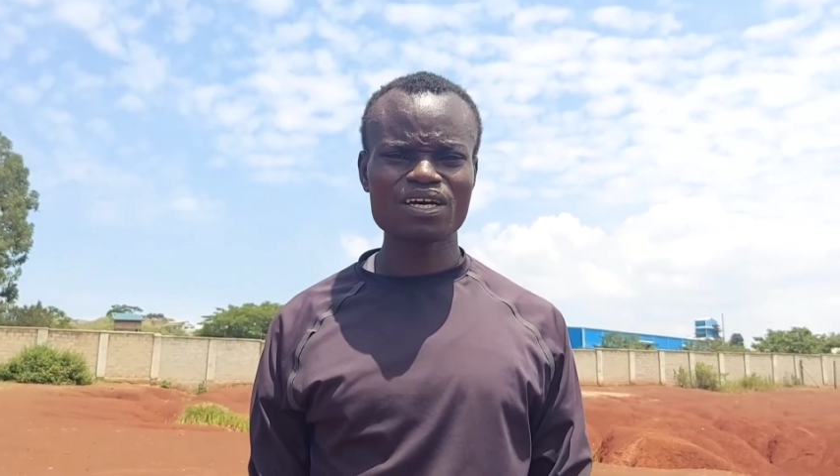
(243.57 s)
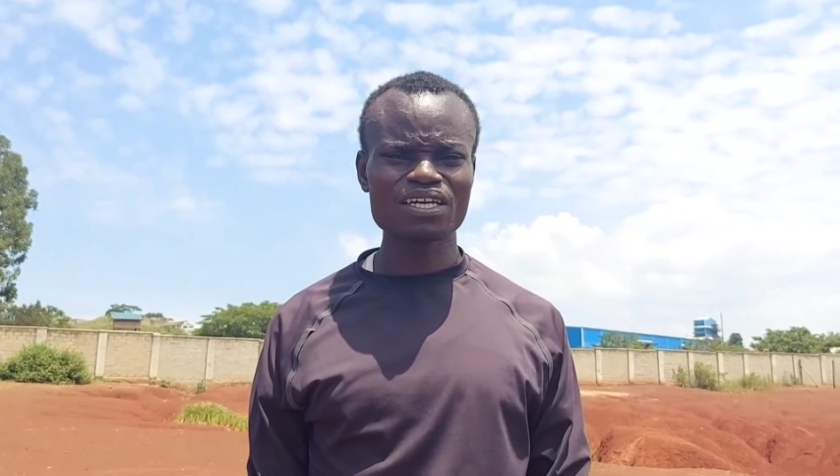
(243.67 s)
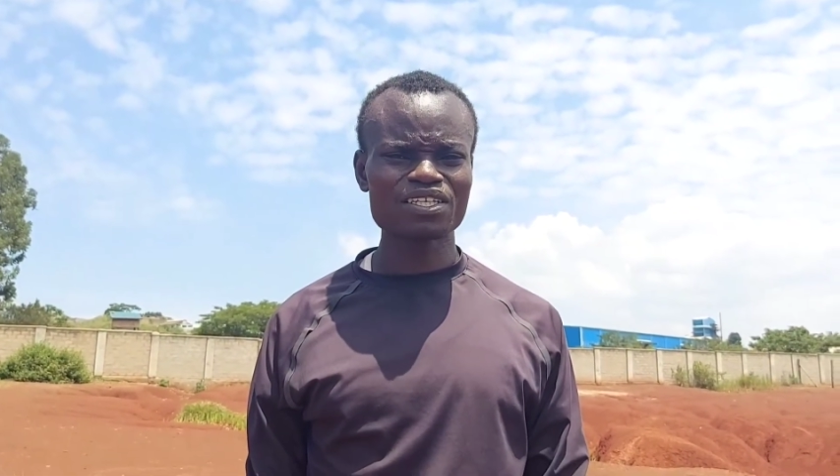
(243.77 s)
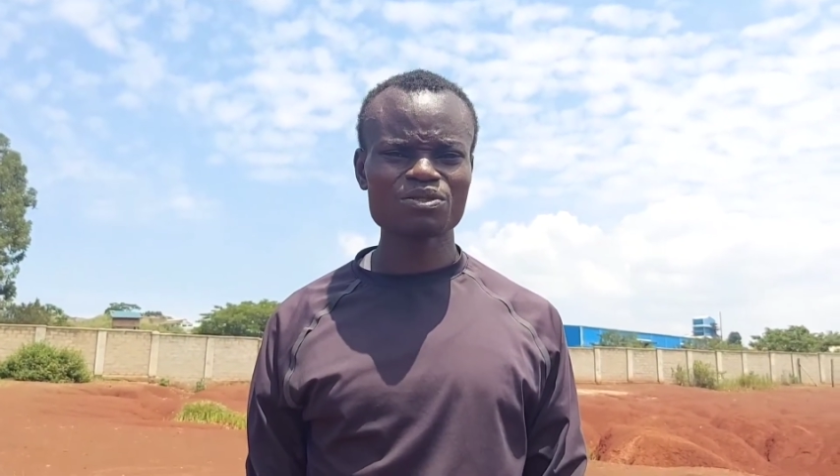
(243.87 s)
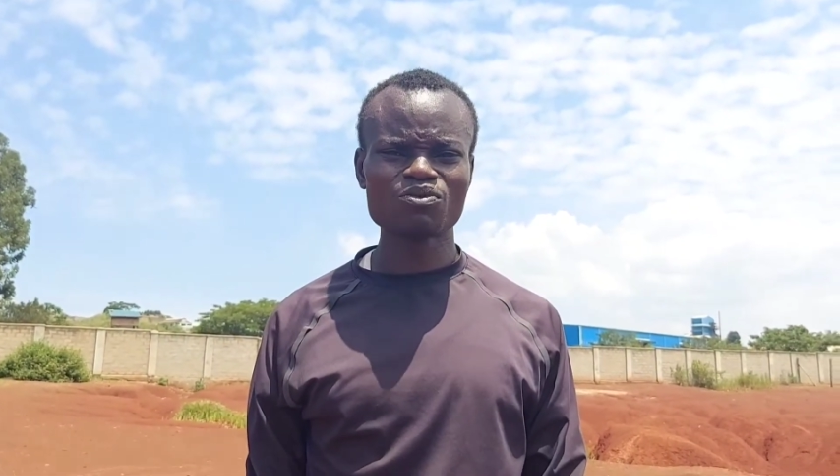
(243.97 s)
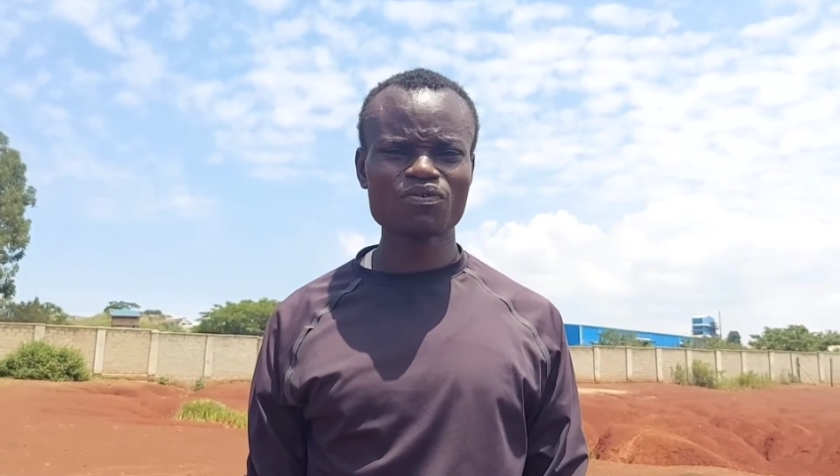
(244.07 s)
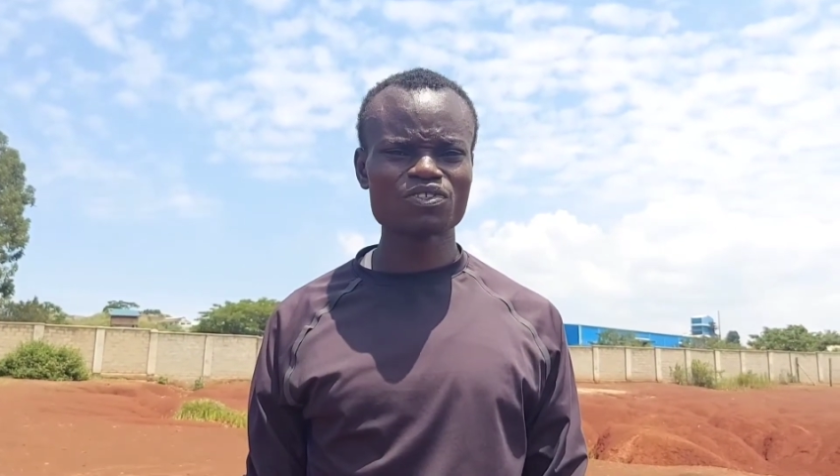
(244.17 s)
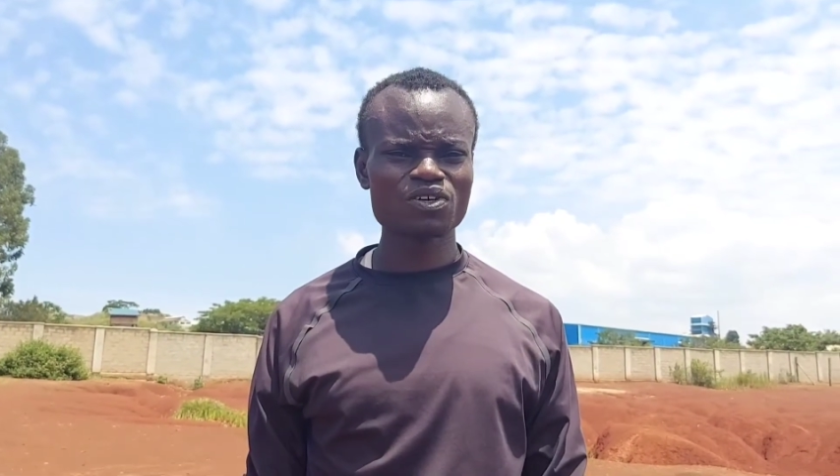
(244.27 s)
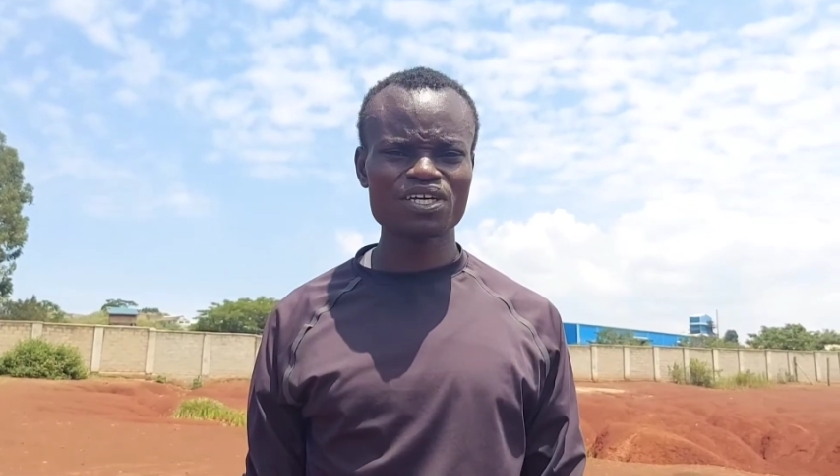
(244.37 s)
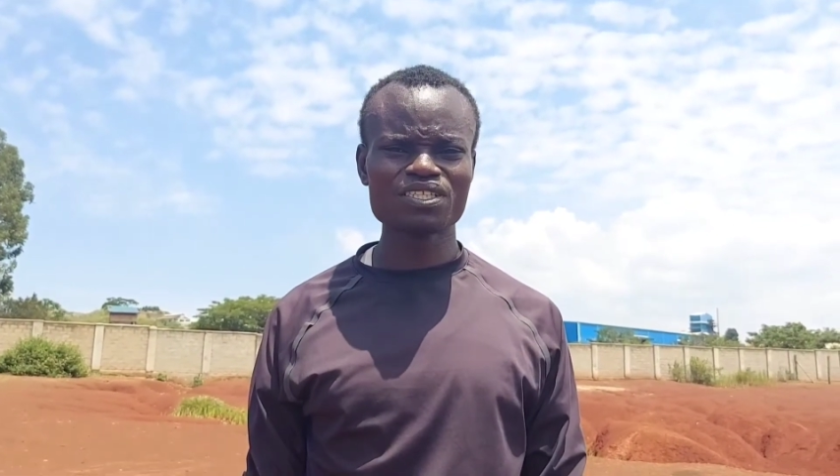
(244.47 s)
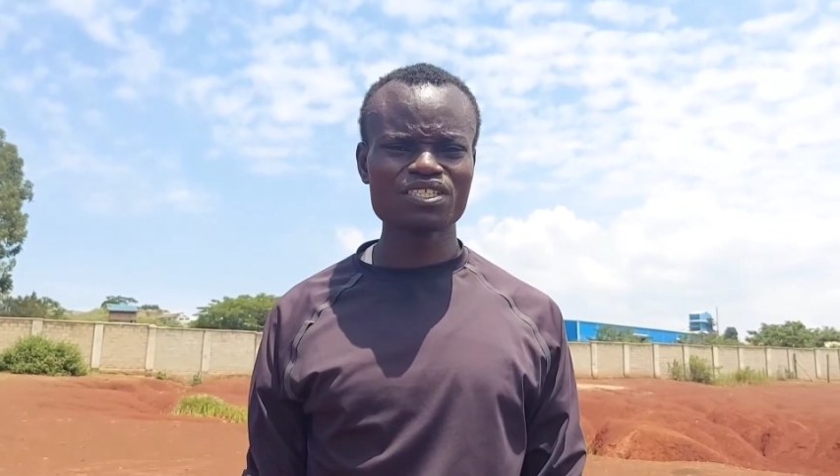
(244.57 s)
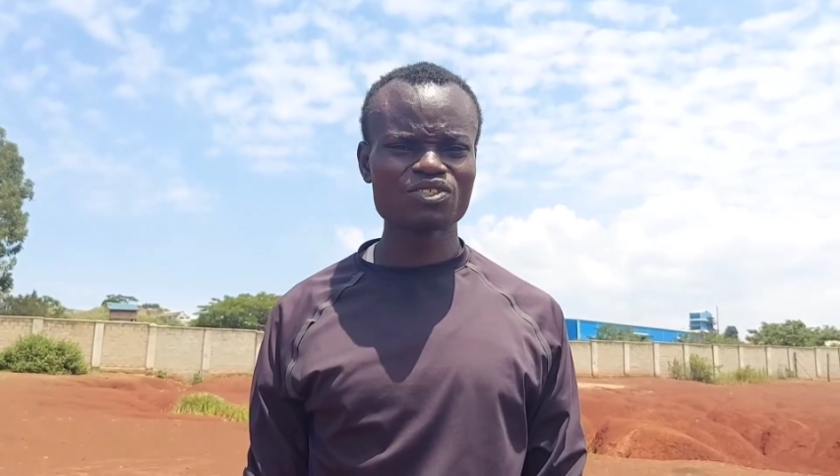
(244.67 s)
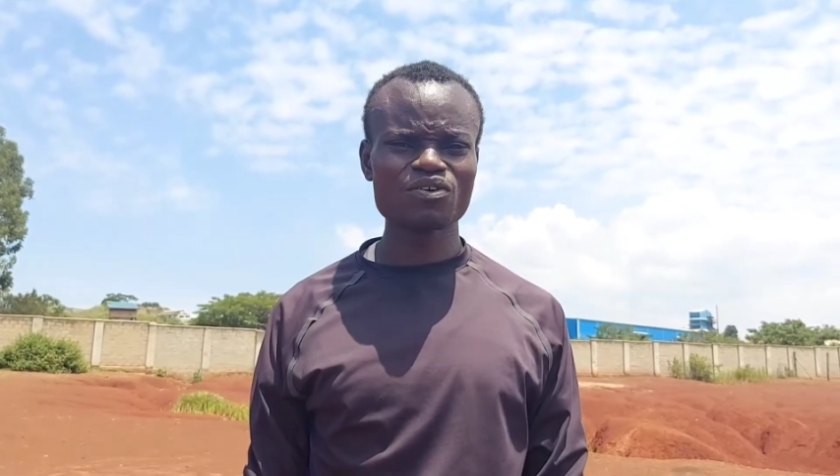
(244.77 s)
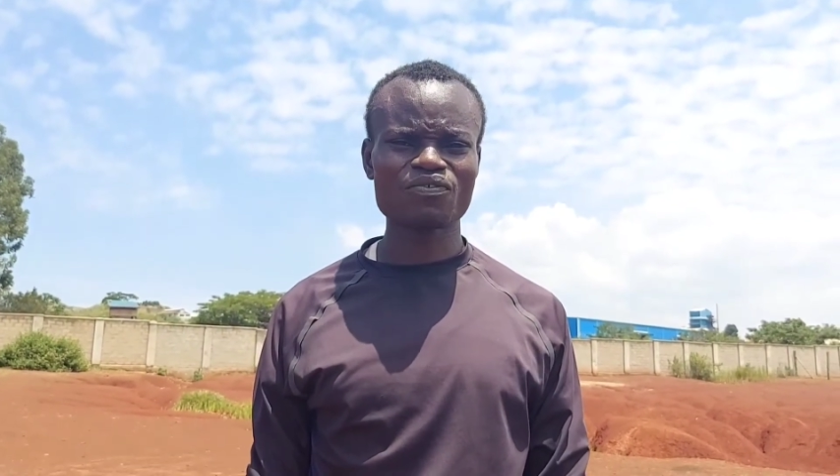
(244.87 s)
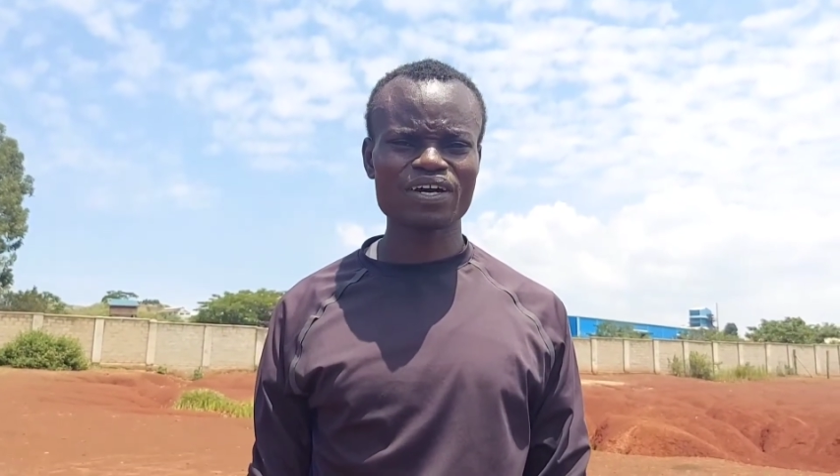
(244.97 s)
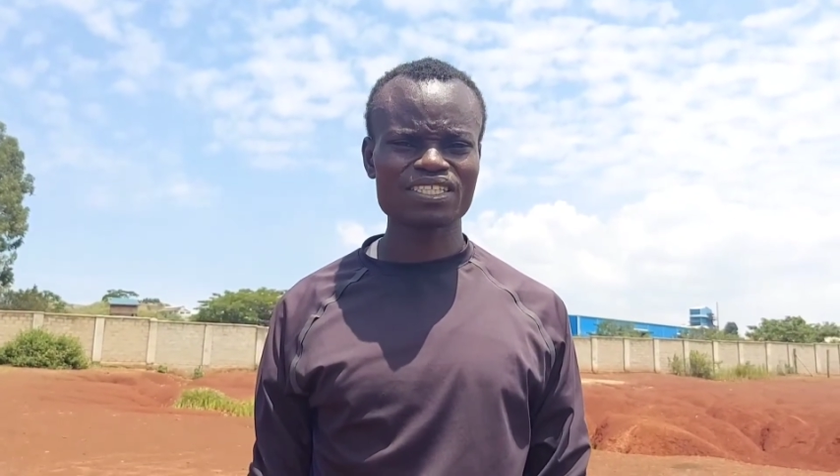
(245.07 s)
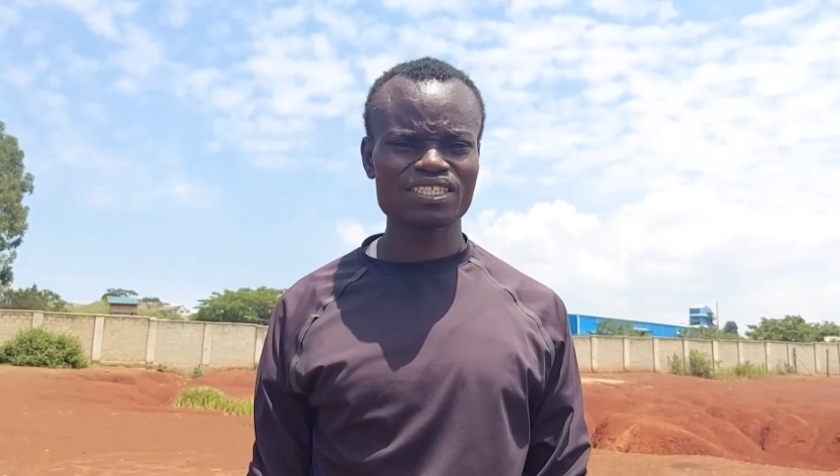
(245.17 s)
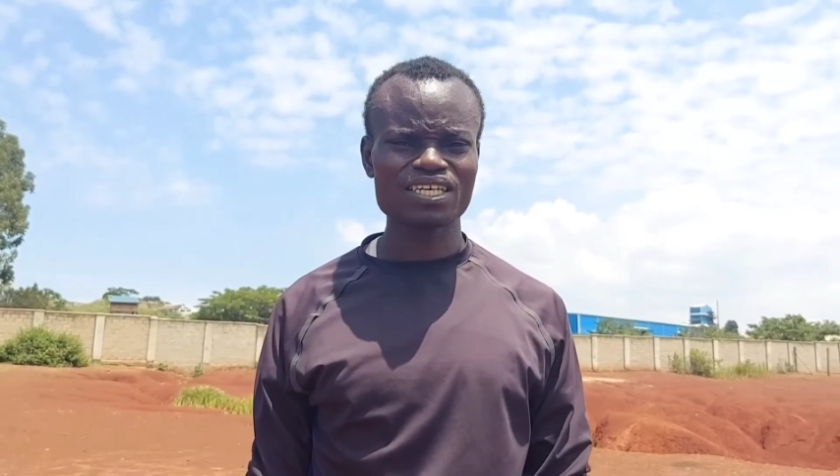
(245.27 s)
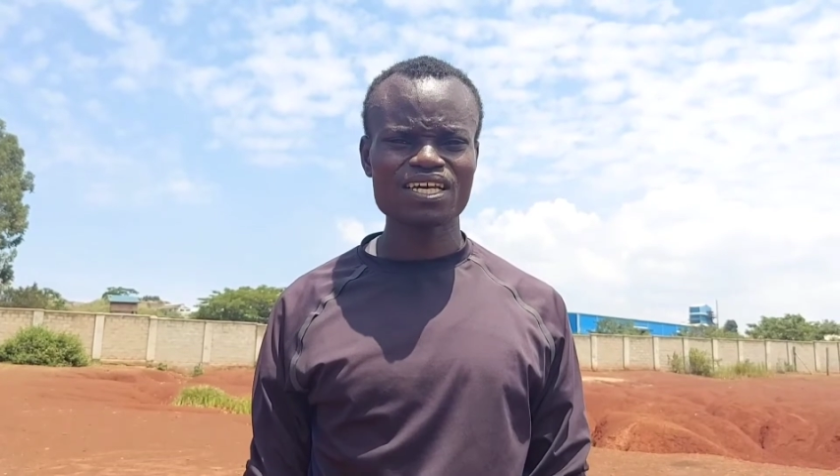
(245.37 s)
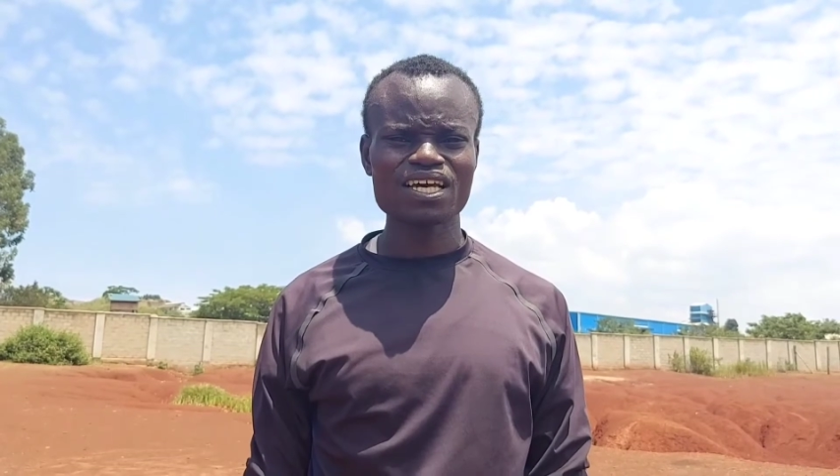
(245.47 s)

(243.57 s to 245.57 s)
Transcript: learn this move so easy, so fast.